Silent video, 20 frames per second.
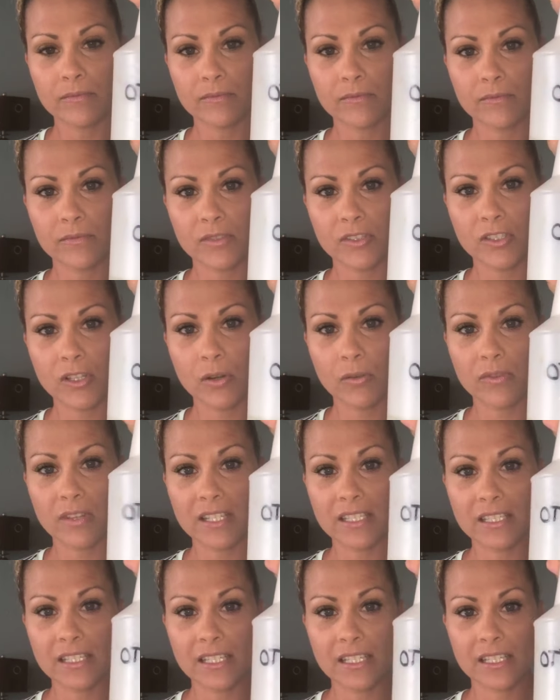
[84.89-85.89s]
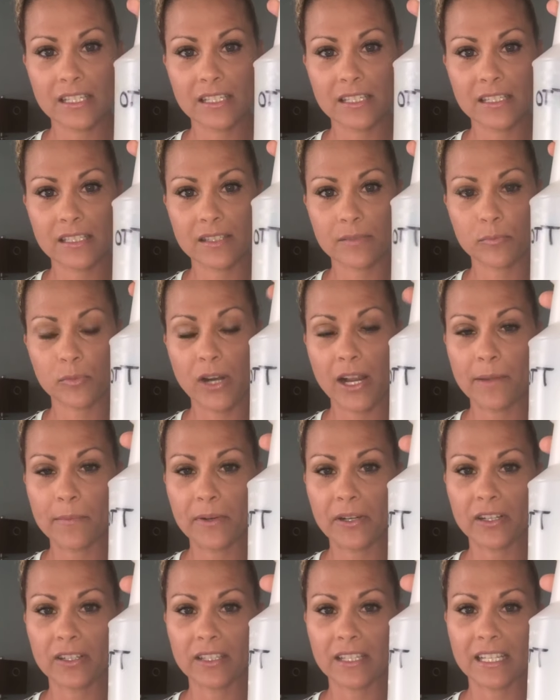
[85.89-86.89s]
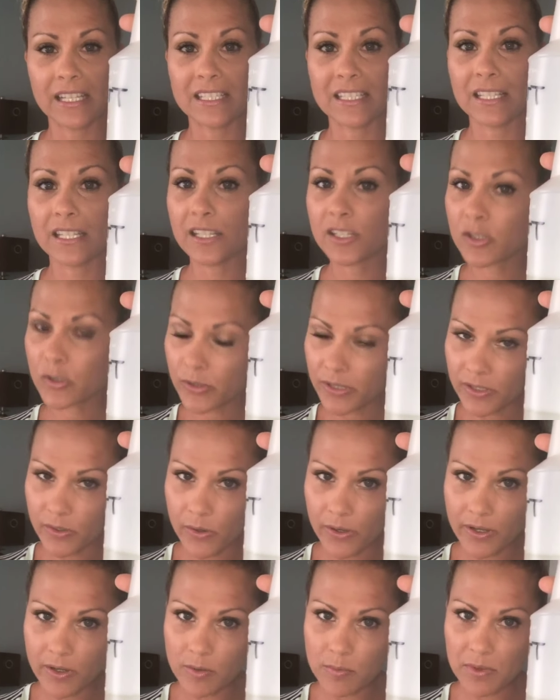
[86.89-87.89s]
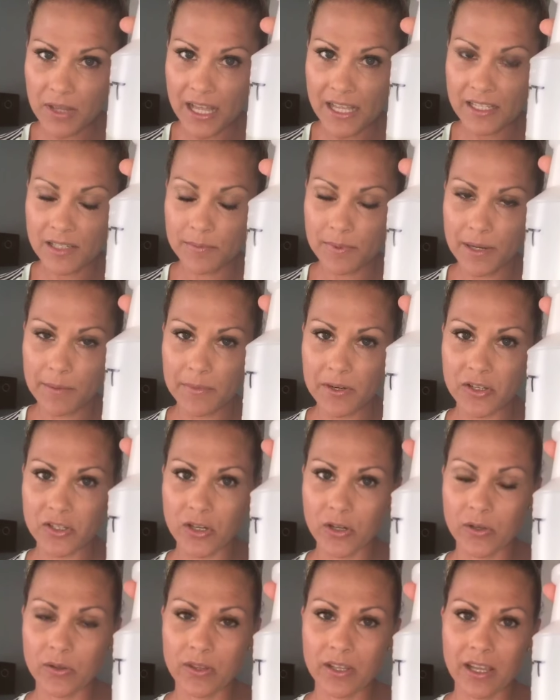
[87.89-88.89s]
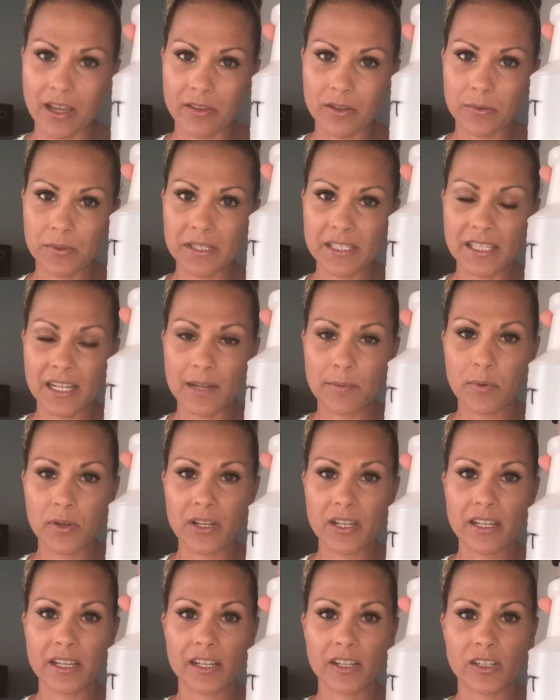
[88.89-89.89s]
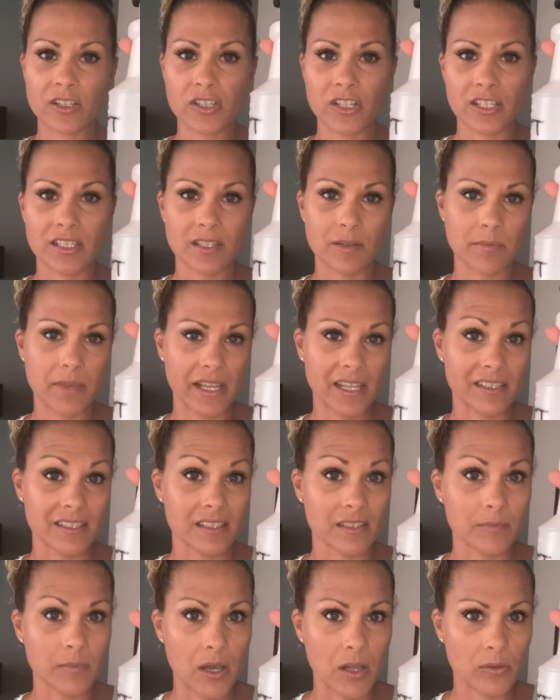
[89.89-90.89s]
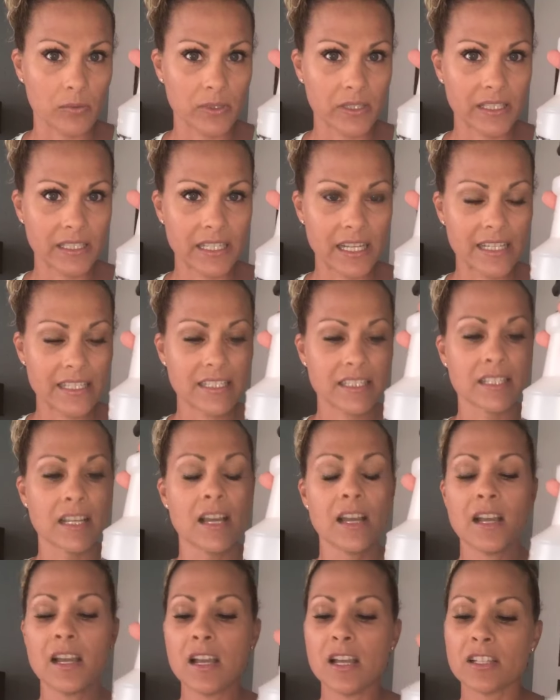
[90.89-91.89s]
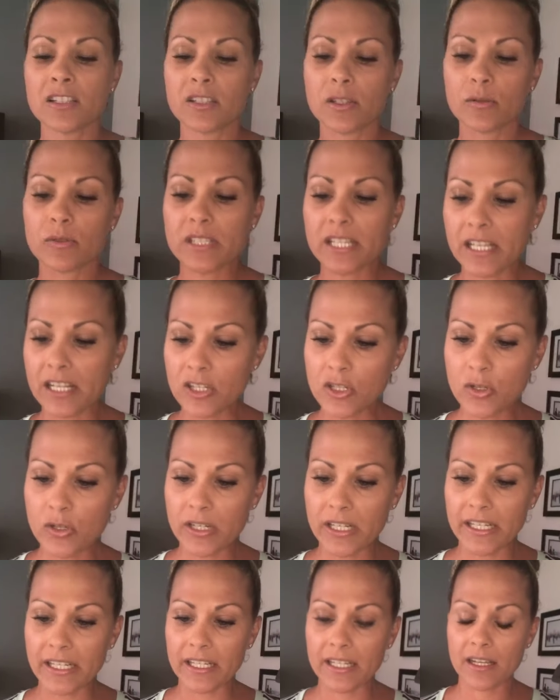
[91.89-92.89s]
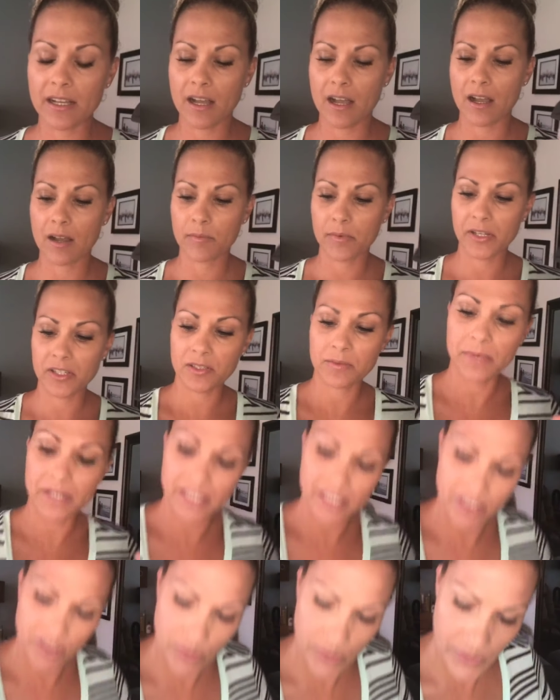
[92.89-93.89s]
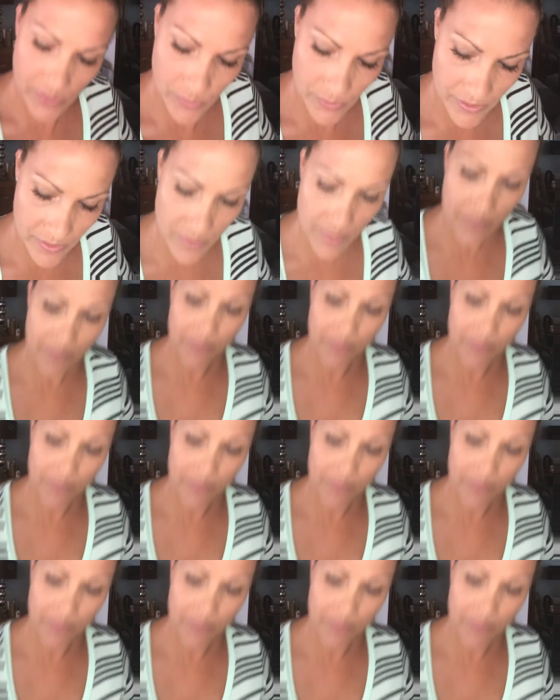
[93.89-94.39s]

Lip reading: So this is primarily a tea tree oil blend, but I'm going to show you the other ones that I put in here just to make it smell really nice. So tea tree, here's my tea tree oil.